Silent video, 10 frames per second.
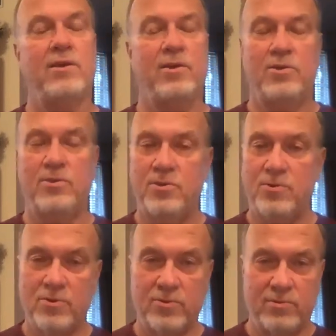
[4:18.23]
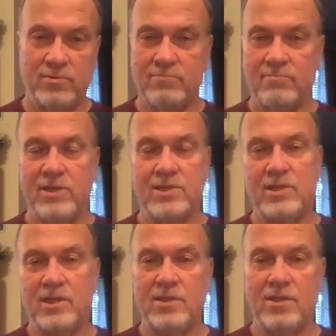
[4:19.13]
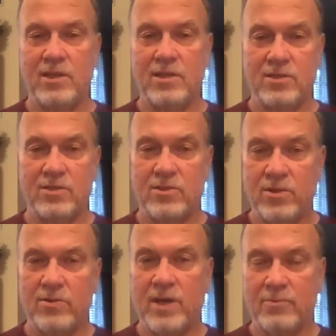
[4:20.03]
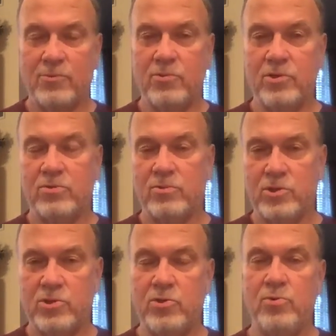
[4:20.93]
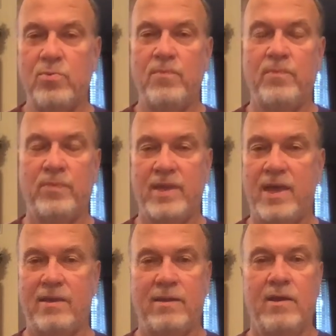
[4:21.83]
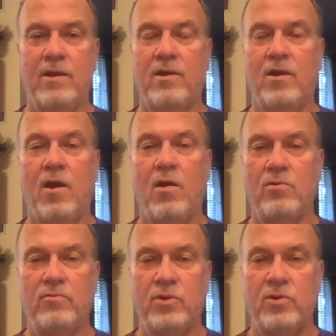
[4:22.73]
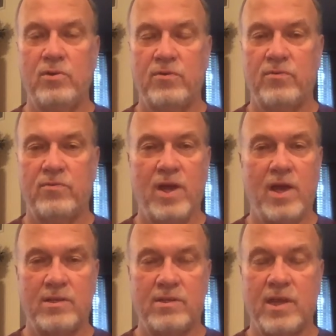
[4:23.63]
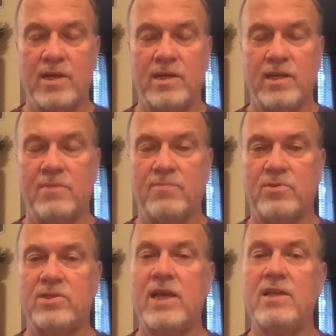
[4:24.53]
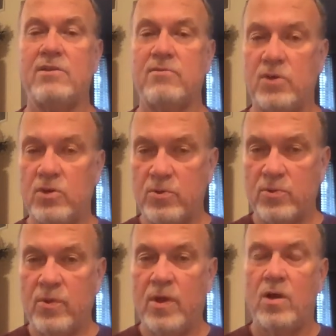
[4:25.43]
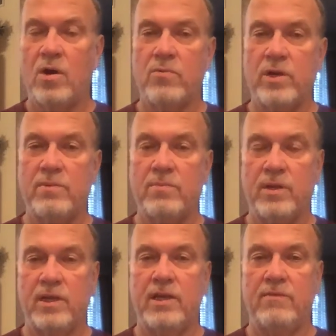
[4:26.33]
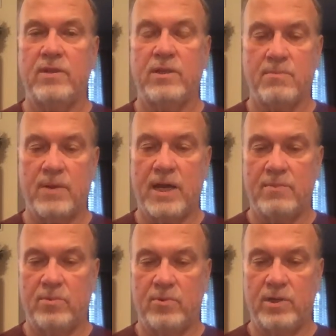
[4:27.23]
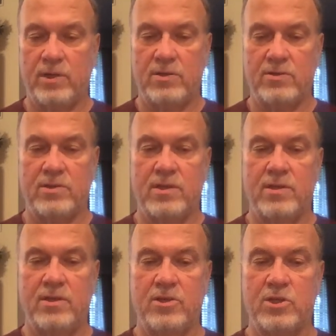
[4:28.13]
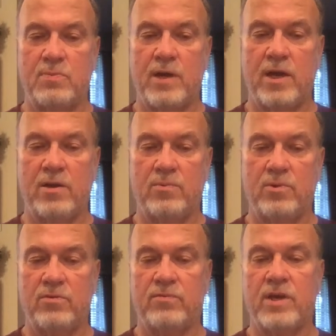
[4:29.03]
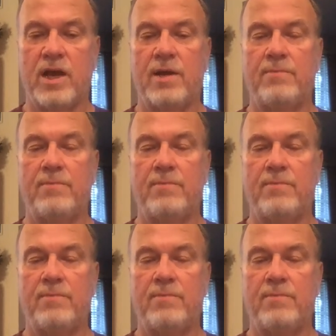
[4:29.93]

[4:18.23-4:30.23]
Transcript: You're listening to this, and so I'm going to assume that all of you, if not 99% of you, already believe that the Bible is the inspired Word of God.